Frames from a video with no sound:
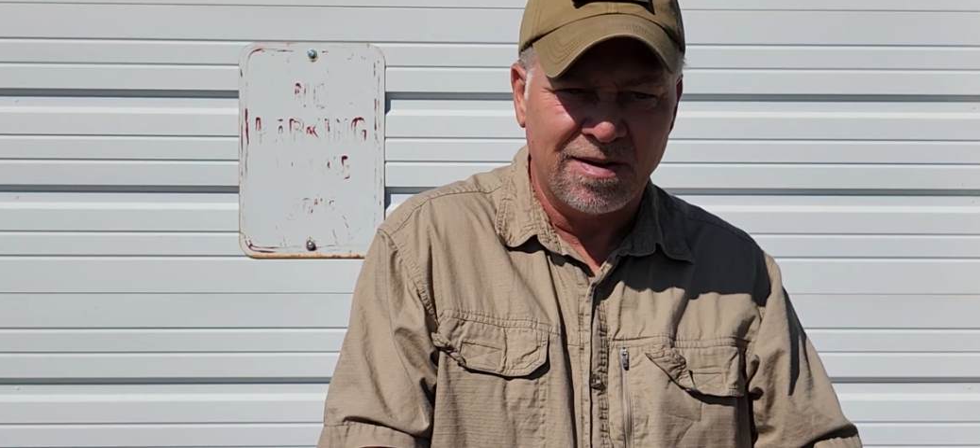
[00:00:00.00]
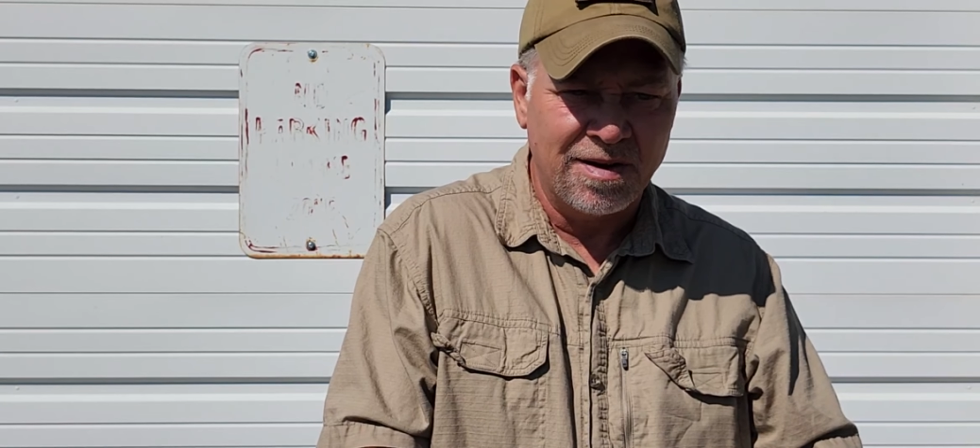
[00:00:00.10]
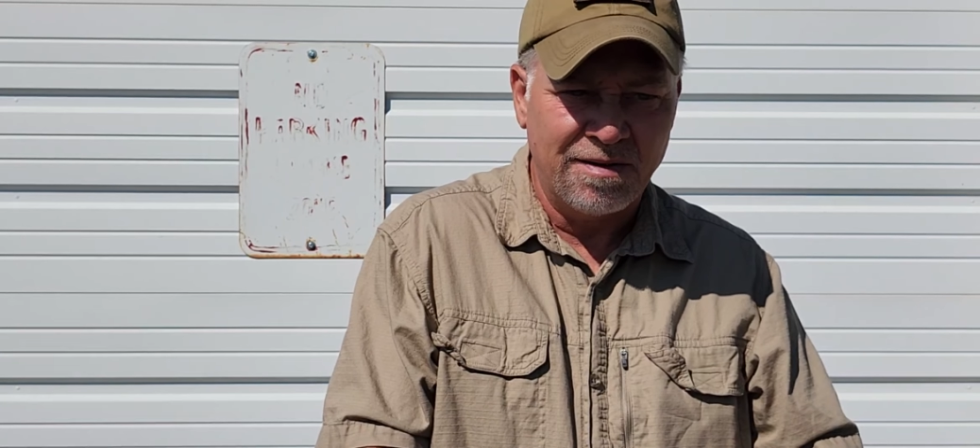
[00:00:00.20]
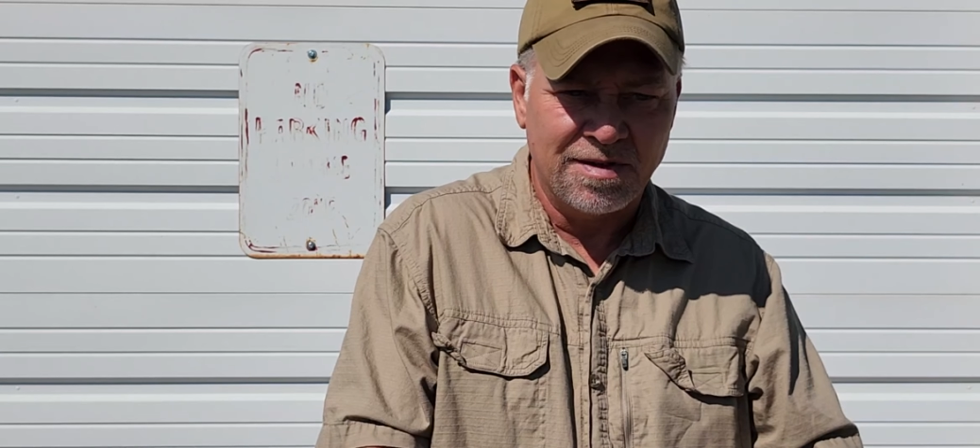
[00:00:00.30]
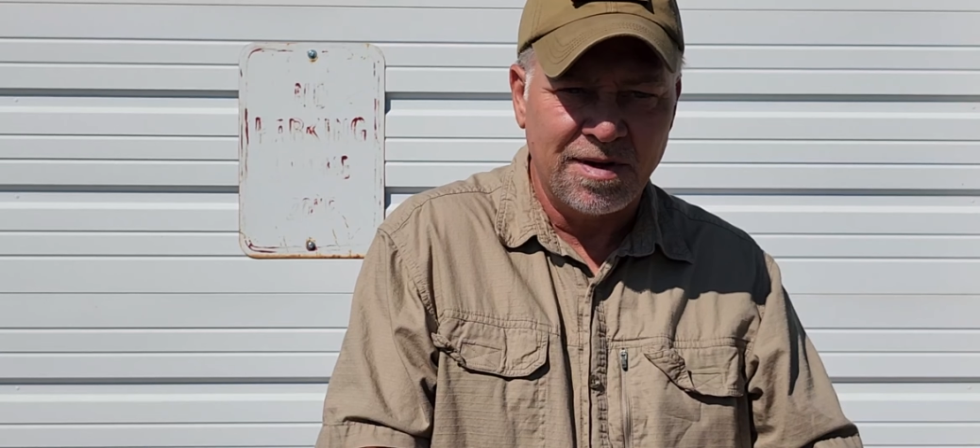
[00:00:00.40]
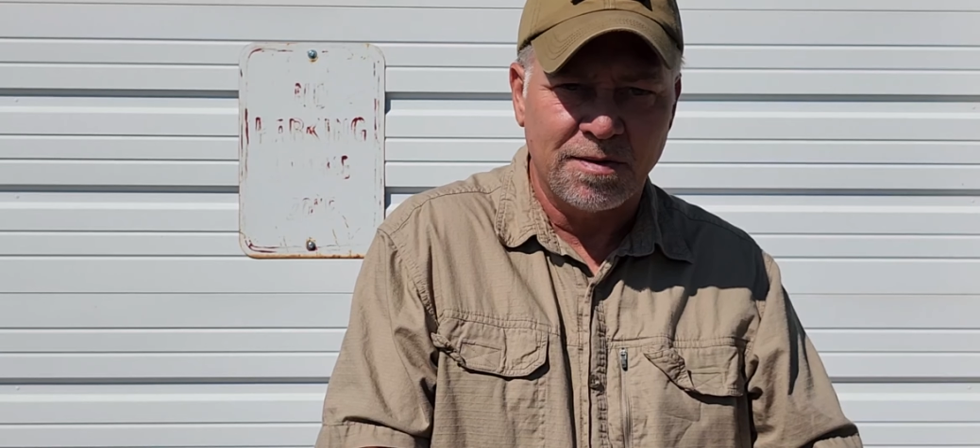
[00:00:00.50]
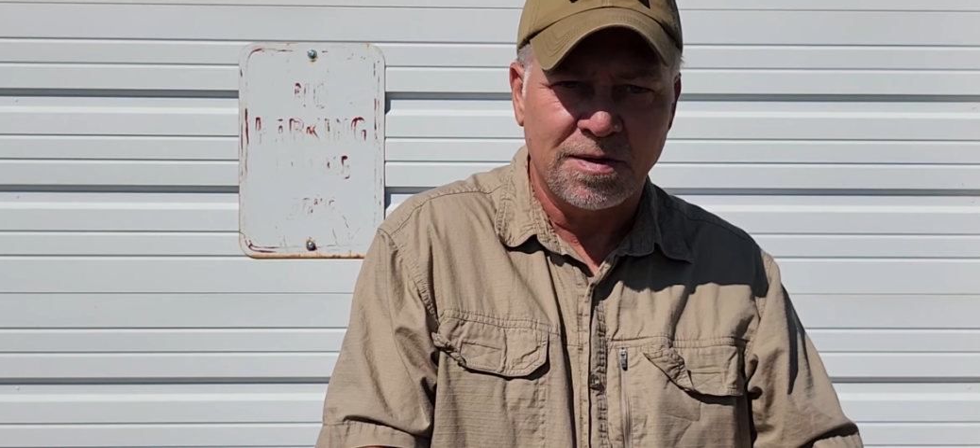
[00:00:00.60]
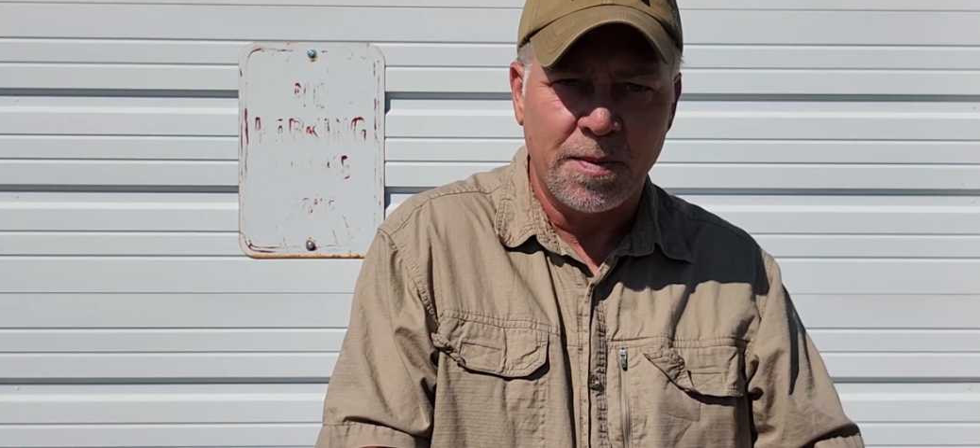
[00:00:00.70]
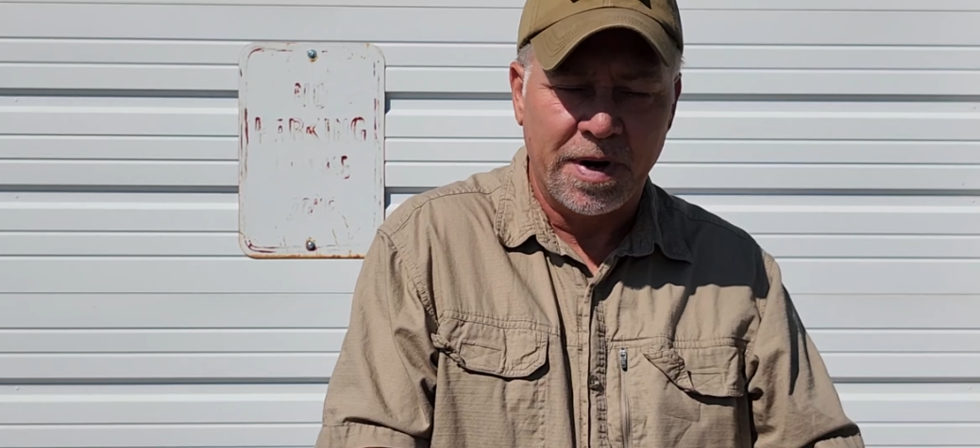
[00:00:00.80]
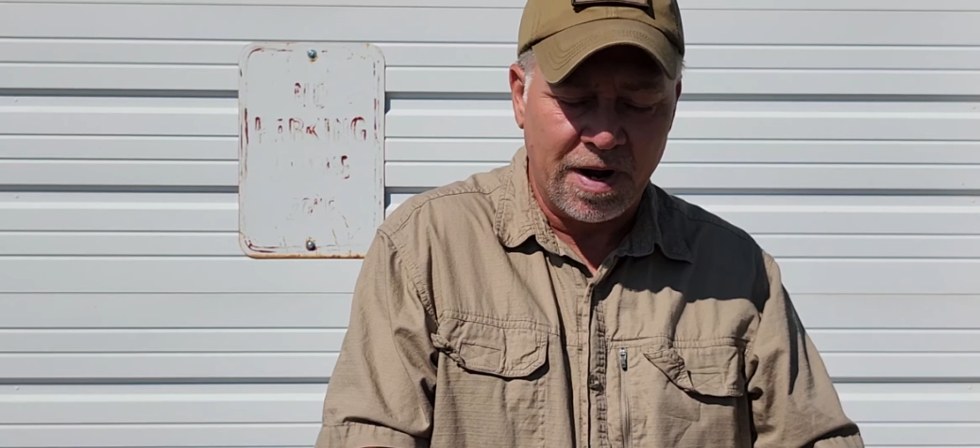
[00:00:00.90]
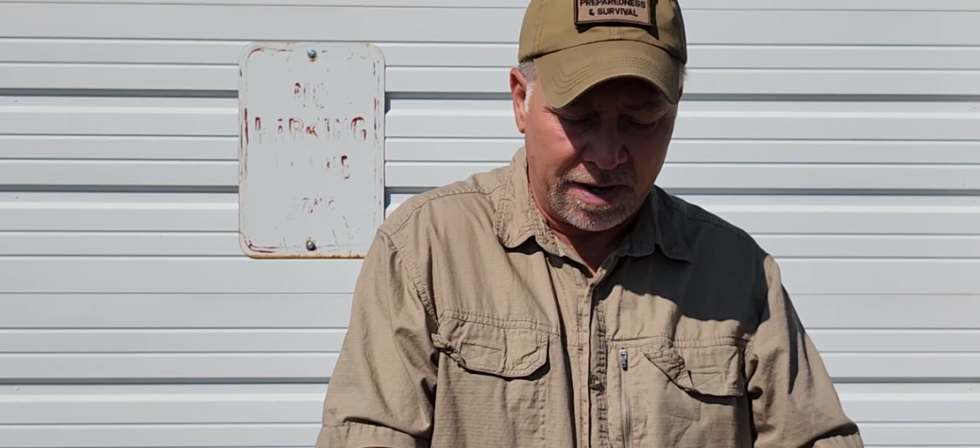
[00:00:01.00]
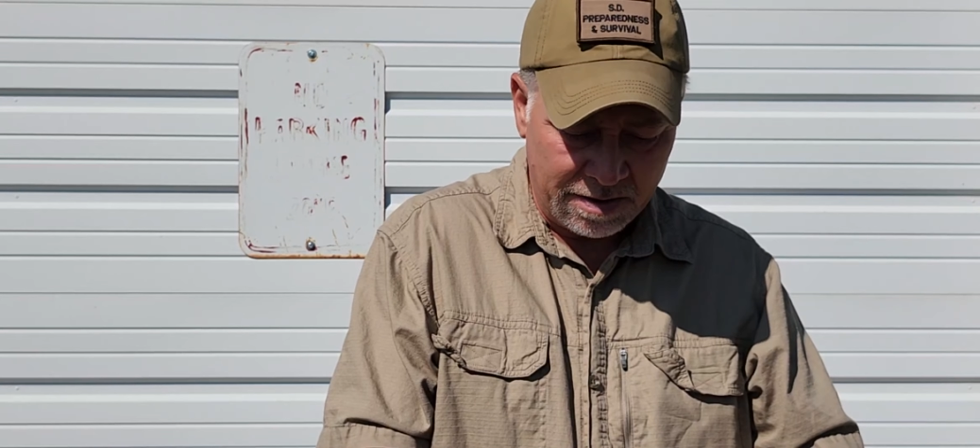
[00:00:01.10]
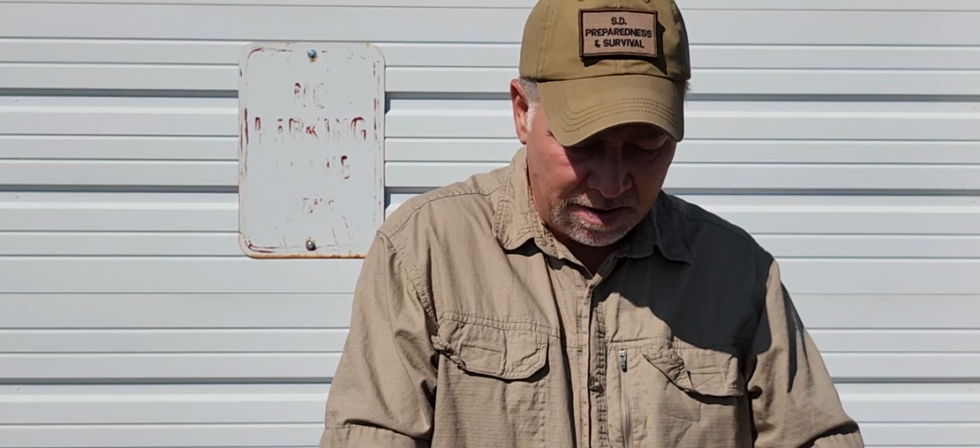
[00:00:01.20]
couldn't even see what was coming on.